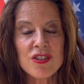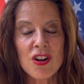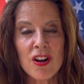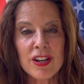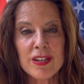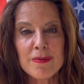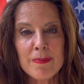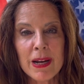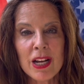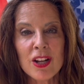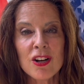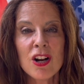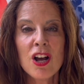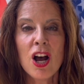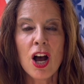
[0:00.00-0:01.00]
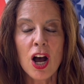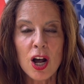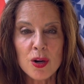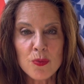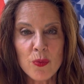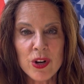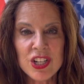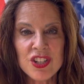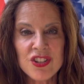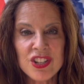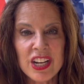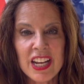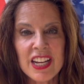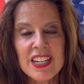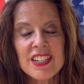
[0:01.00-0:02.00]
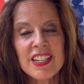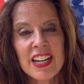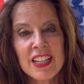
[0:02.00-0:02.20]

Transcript: talking about on Wednesdays.